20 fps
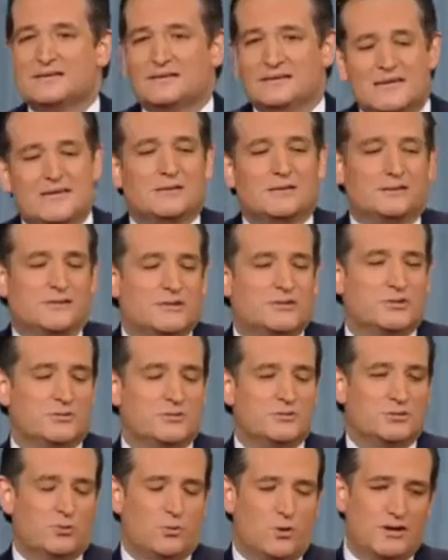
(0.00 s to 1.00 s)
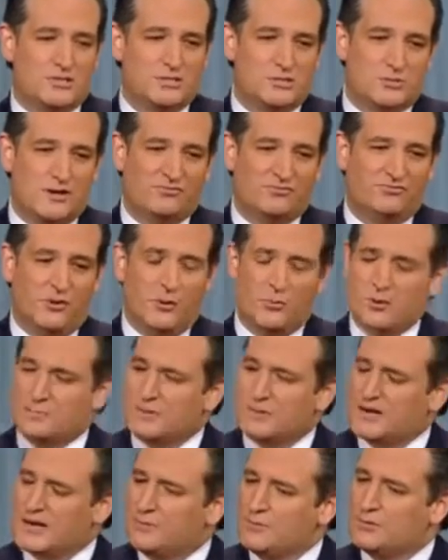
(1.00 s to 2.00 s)
the legal issue is quite
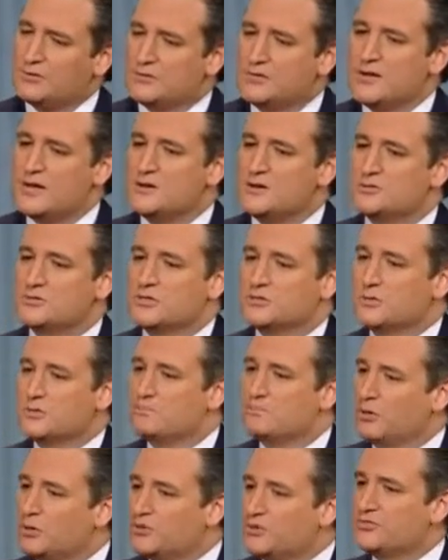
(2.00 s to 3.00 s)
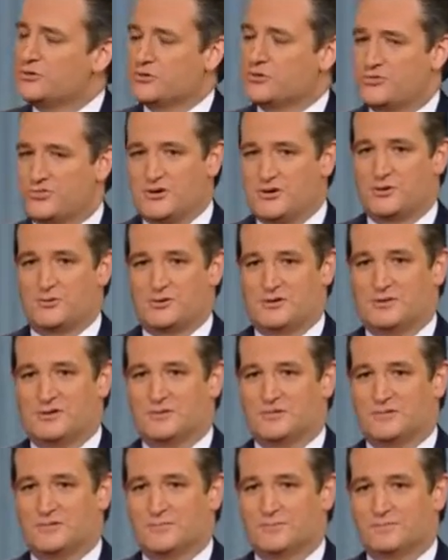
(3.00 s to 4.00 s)
straightforward, but I would note that the birther
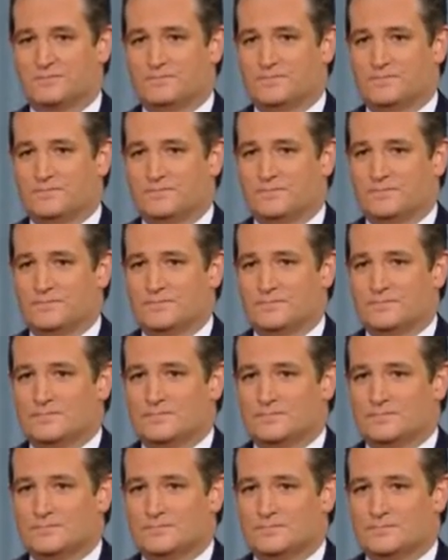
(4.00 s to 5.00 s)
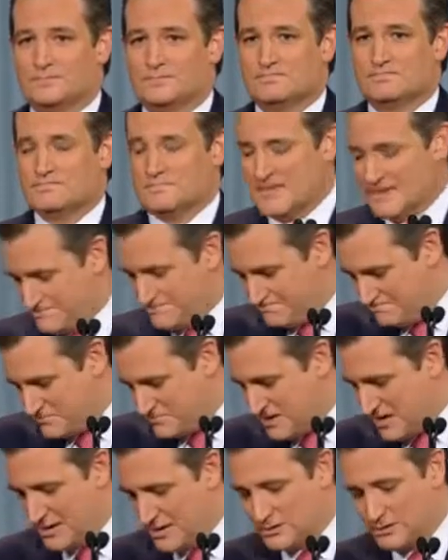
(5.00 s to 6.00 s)
theories
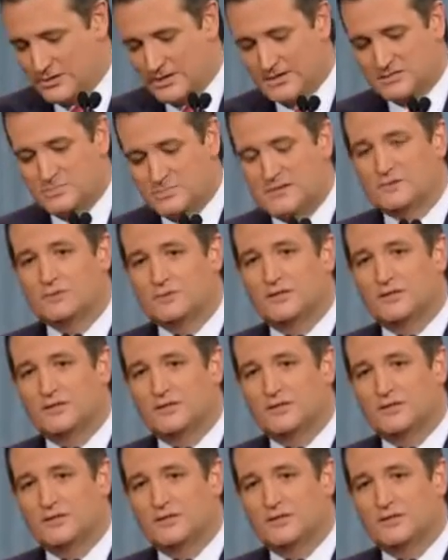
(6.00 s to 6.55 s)
that Donald has been